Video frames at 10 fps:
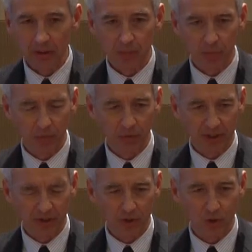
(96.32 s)
in
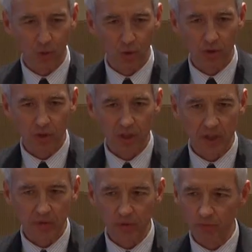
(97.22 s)
public discourse
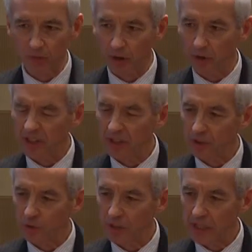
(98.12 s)
and to varying
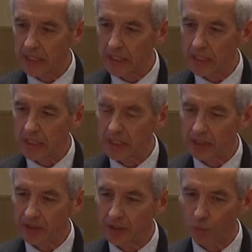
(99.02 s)
degrees
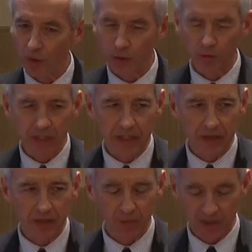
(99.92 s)
in the rhetoric
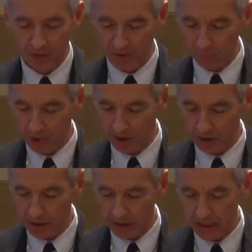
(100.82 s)
and sometimes the
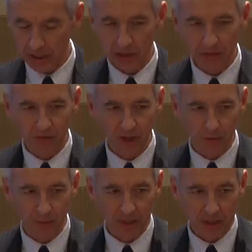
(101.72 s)
policies of
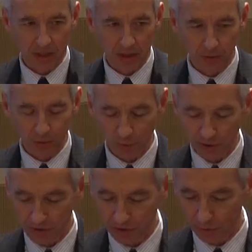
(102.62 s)
governments in those
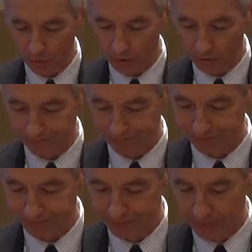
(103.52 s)
parts of the world.
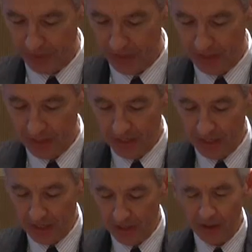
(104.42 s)

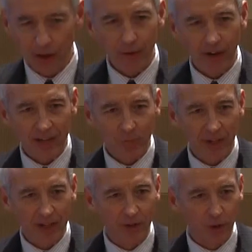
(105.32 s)
The other
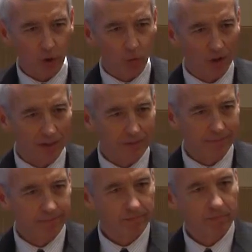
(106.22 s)
aspect, the good one,
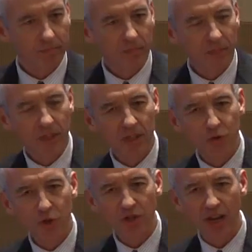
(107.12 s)

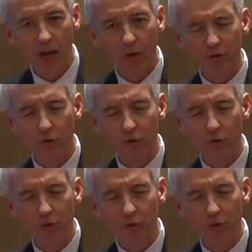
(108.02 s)
is just how